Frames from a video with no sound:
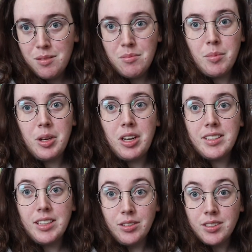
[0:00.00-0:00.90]
Maybe not
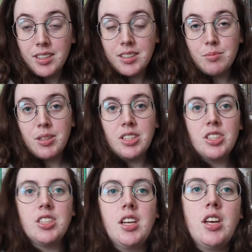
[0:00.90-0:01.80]
tilt it as
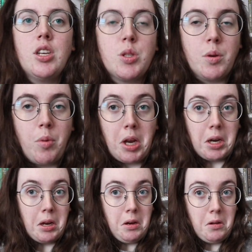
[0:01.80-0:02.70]
much? Should we bring it
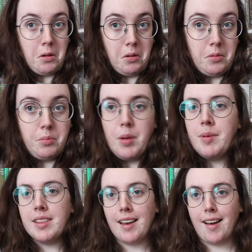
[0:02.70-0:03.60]
out?
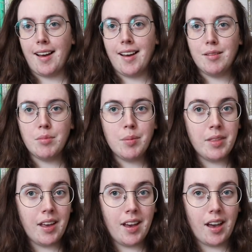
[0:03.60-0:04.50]
Maybe that. Maybe
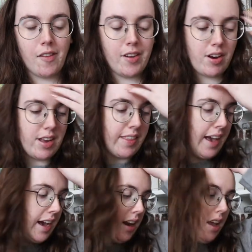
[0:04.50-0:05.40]
that. Very
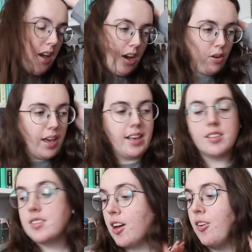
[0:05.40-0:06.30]
that. Okay,
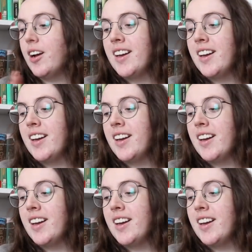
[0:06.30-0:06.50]
so.